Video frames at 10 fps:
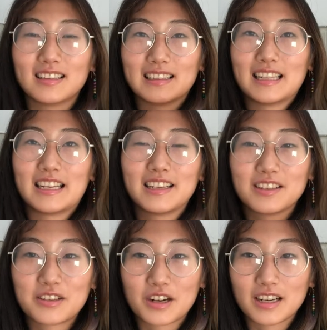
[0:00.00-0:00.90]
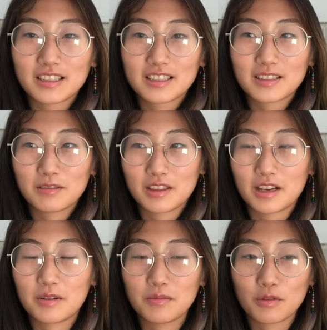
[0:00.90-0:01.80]
lighting shot
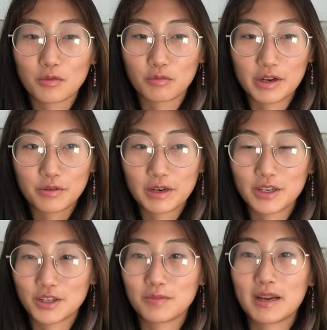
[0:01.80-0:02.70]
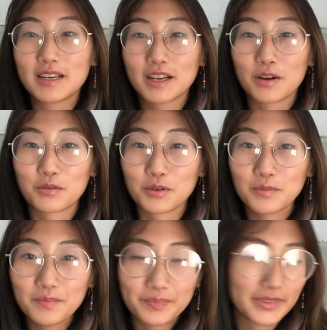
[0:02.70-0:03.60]
without rearranging my entire
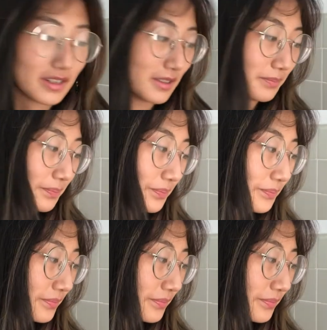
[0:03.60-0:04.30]
room. Um,